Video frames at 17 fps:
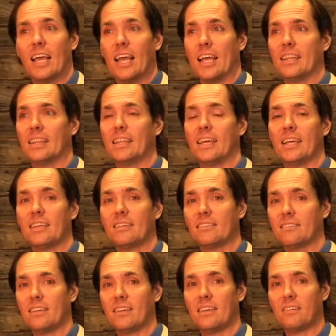and they
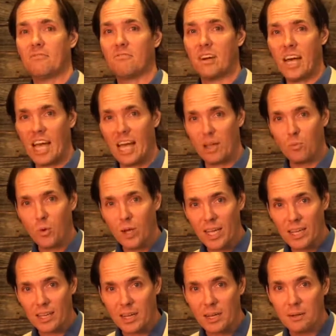see Vi
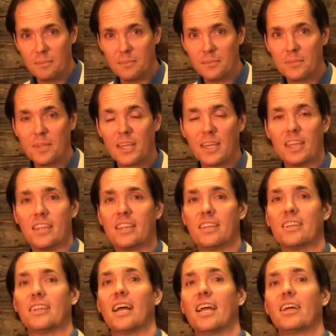Wickham, and
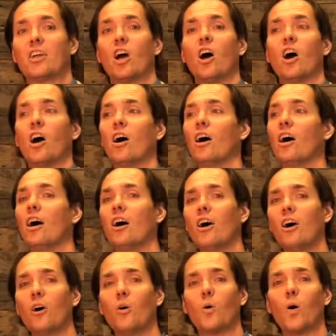they're like,
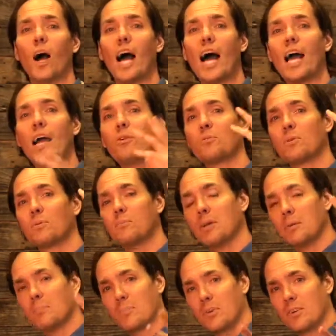oh, I
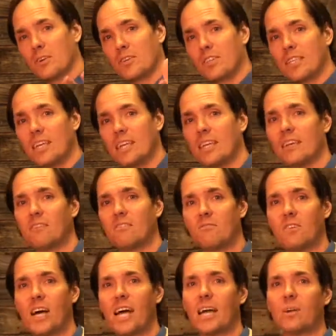remember seeing
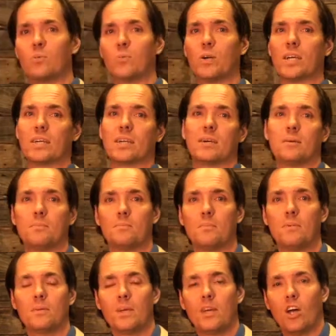Vi
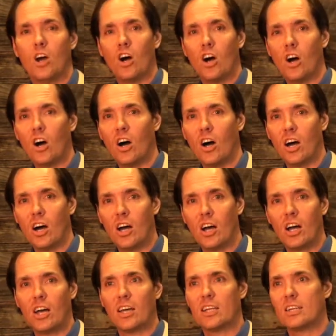Wickham
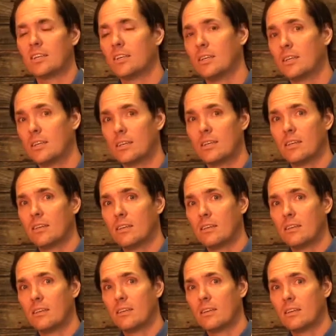on
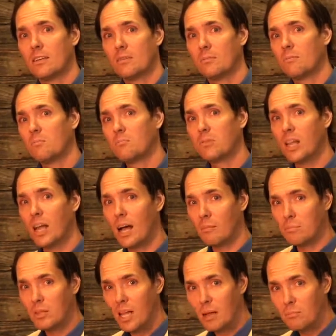
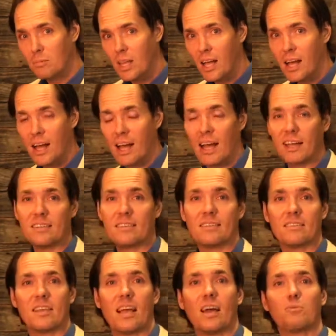blah, blah, blah.
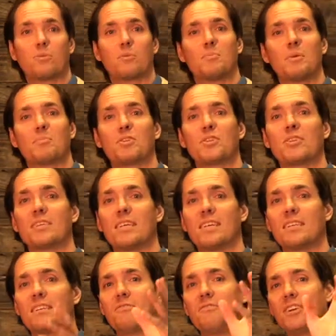I remember
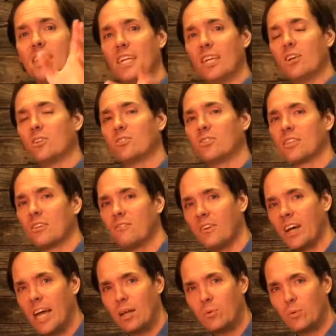seeing the videos that
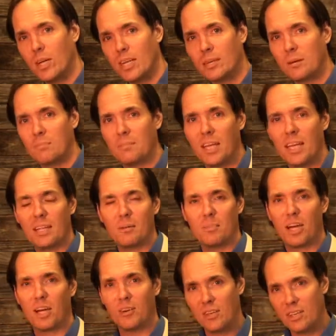Vi Wickham made
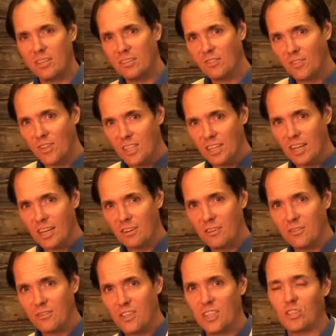about his
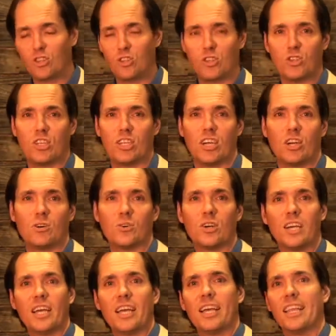photography studio.
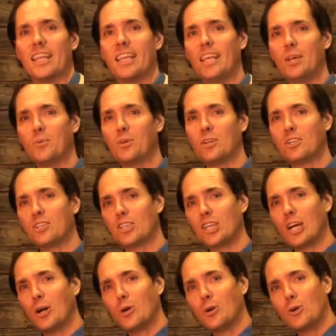He was
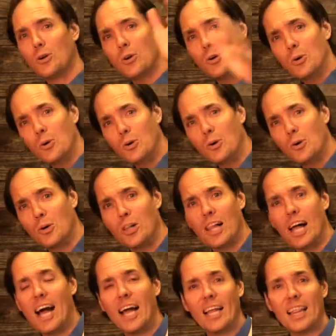so
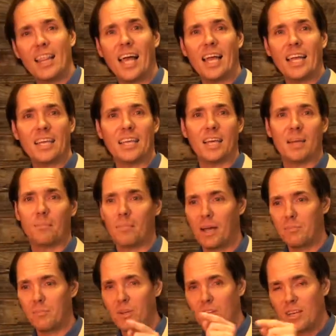cool. I like him.
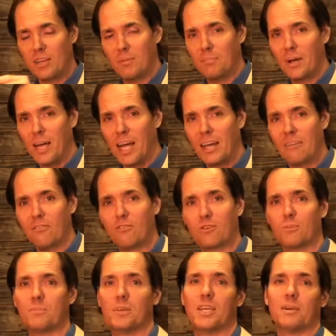I'm going to buy
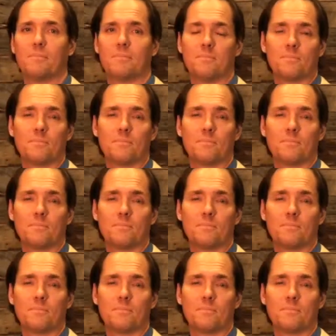from him.